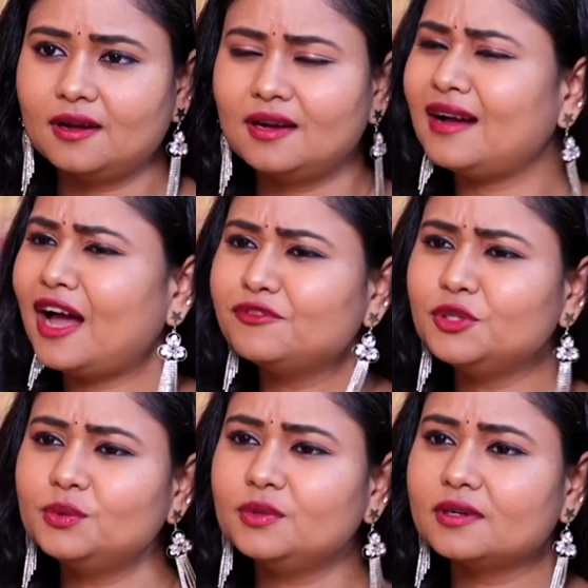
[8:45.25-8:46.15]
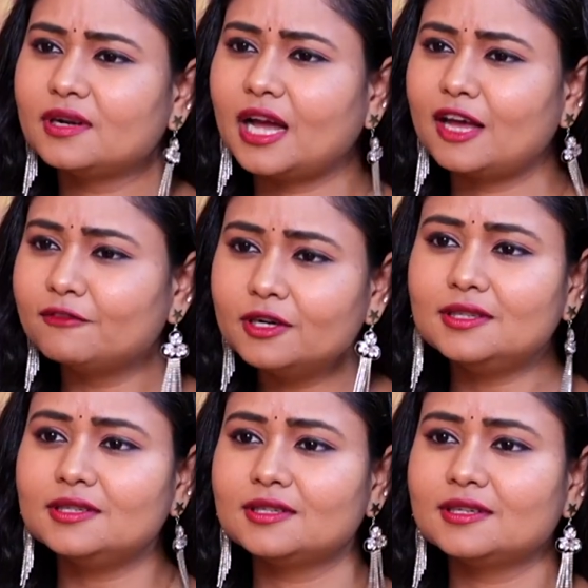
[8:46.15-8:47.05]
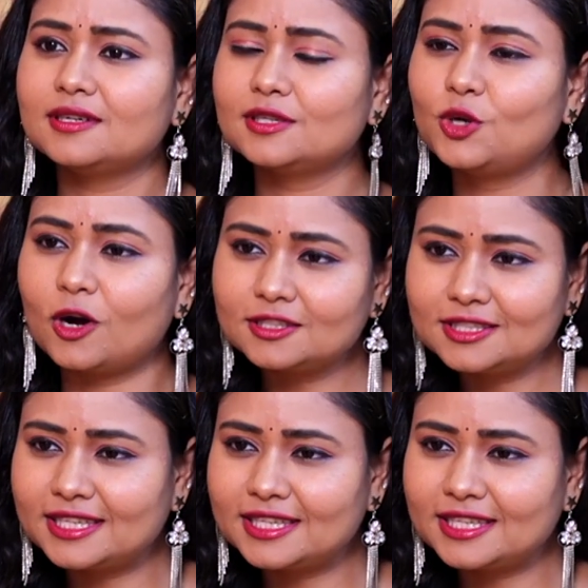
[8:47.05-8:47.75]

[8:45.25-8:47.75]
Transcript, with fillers: Have you ever got